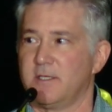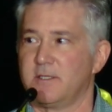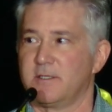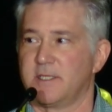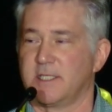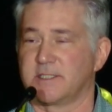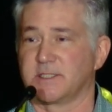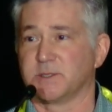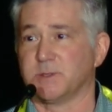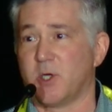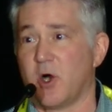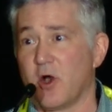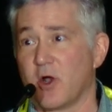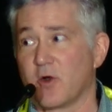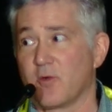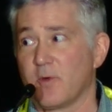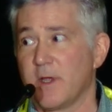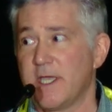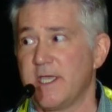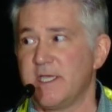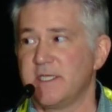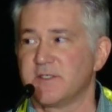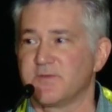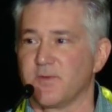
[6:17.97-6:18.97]
that's long
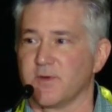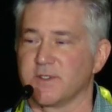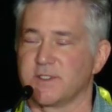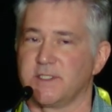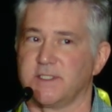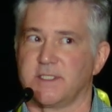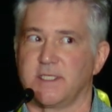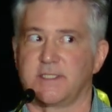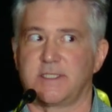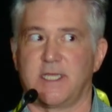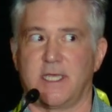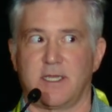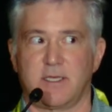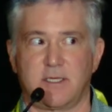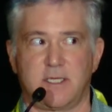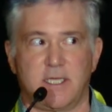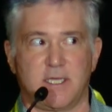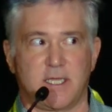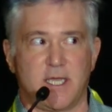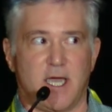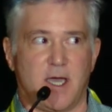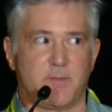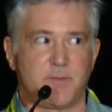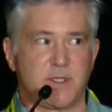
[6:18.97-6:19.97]
range versus a 10
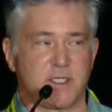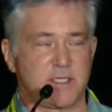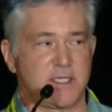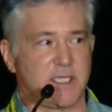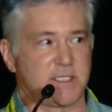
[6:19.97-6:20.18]
gig optic